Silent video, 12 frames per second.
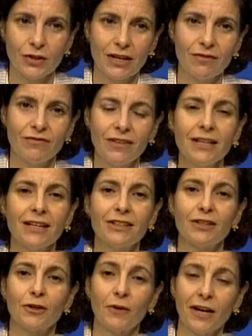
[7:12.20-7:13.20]
they feel that
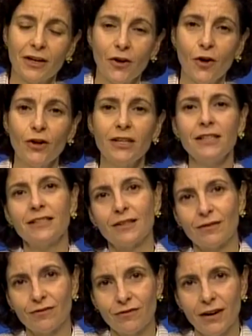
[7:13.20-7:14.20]
they're great colleagues,
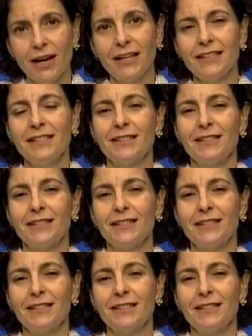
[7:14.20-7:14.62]
they're friends,